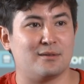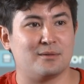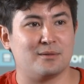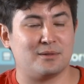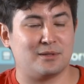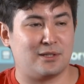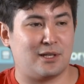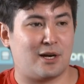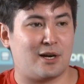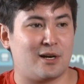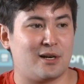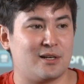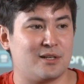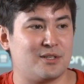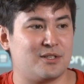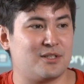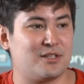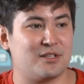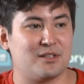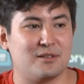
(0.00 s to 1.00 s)

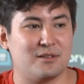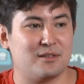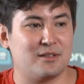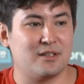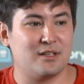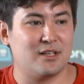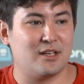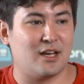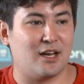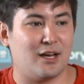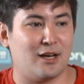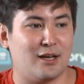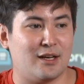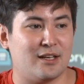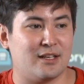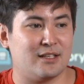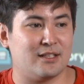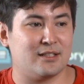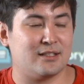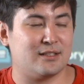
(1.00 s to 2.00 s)
large,
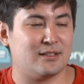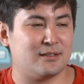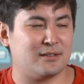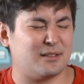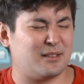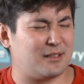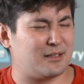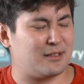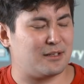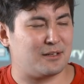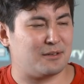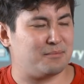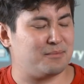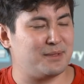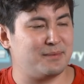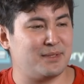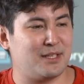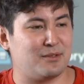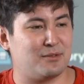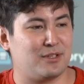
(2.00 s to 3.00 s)
or
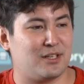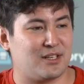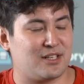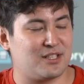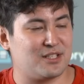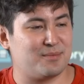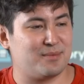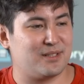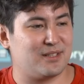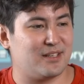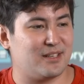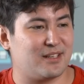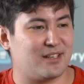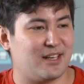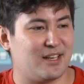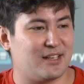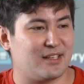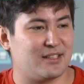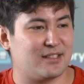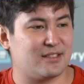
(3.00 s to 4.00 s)
maybe not large, but like
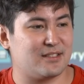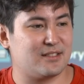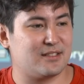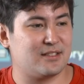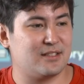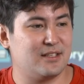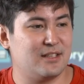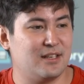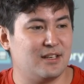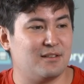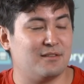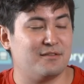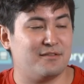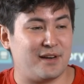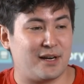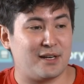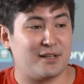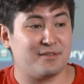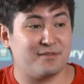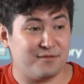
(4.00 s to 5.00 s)
I guess
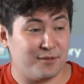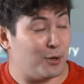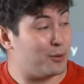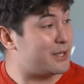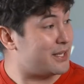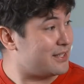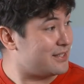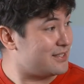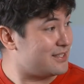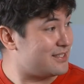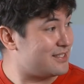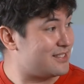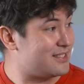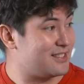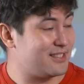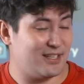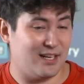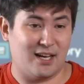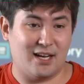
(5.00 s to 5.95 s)
very focused